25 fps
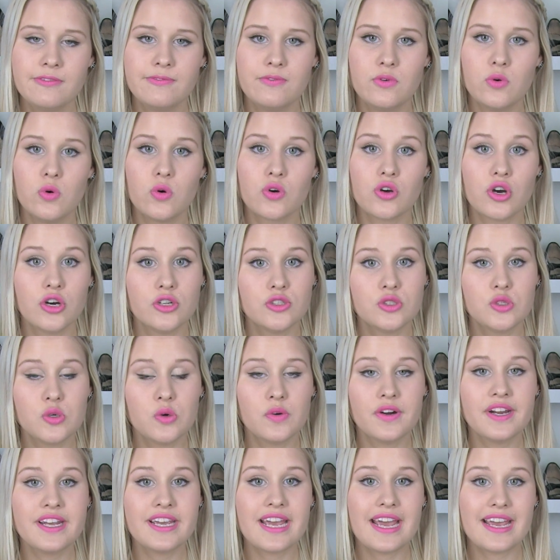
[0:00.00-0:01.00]
for
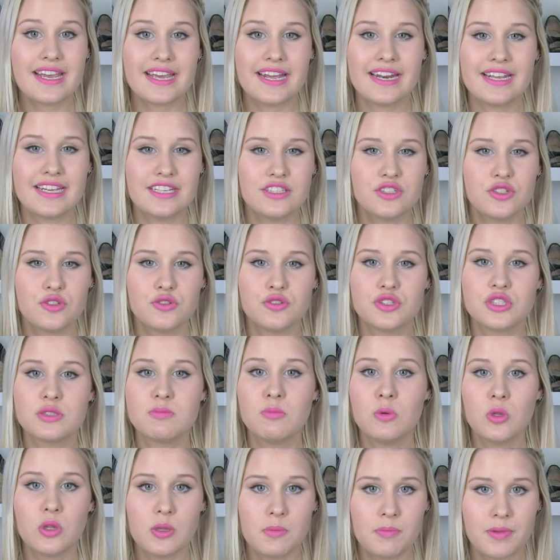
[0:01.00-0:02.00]
contouring and getting into
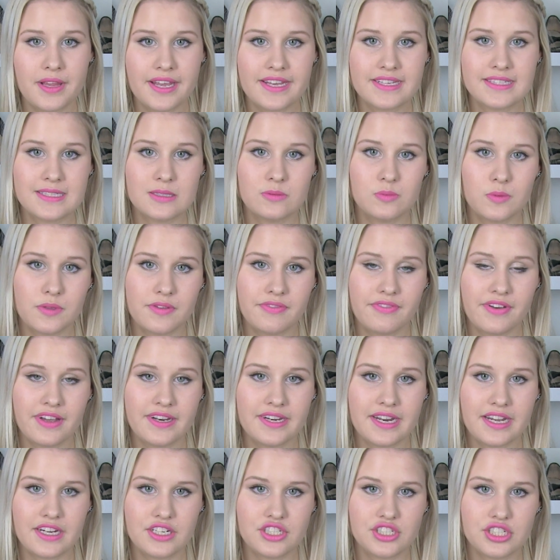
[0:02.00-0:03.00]
smaller places with
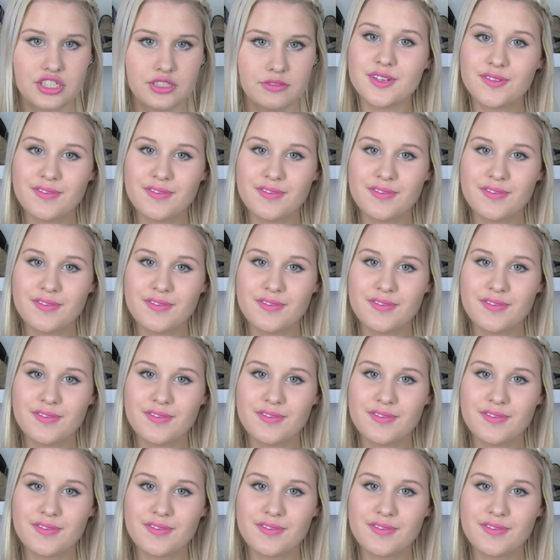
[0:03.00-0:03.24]
foundation.